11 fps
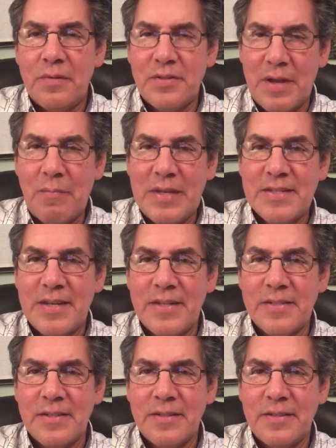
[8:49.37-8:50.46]
Does that make
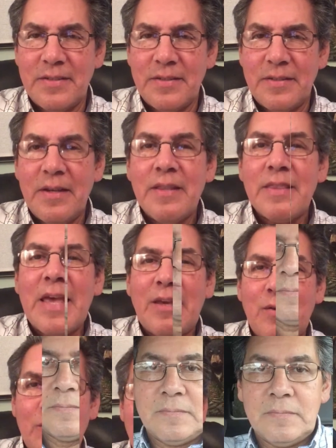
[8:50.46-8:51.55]
sense?
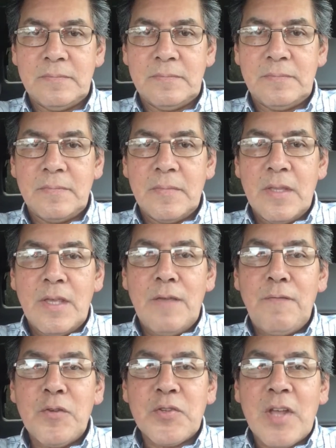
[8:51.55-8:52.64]
Thank you.
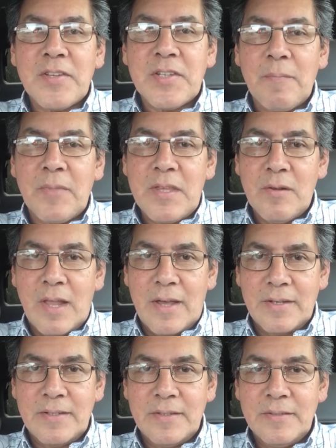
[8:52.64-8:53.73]
If you saw something you
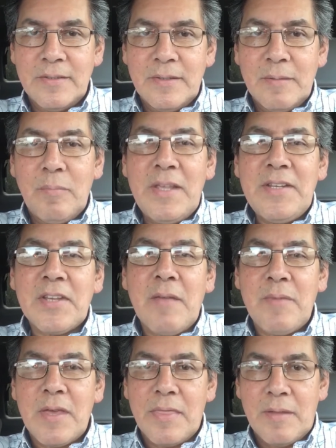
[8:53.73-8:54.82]
liked, please give
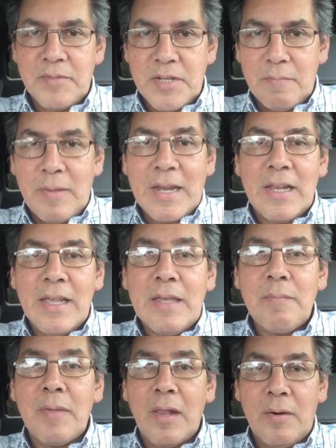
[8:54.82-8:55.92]
me a thumbs up by
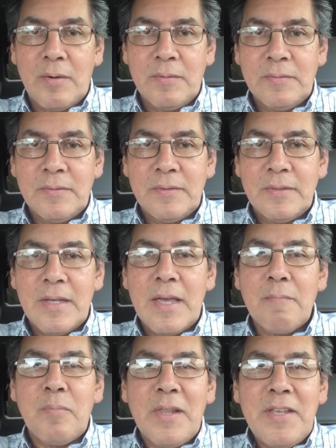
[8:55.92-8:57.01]
clicking below,
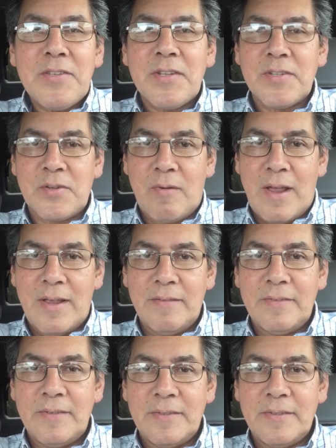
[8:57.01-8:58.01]
and please subscribe.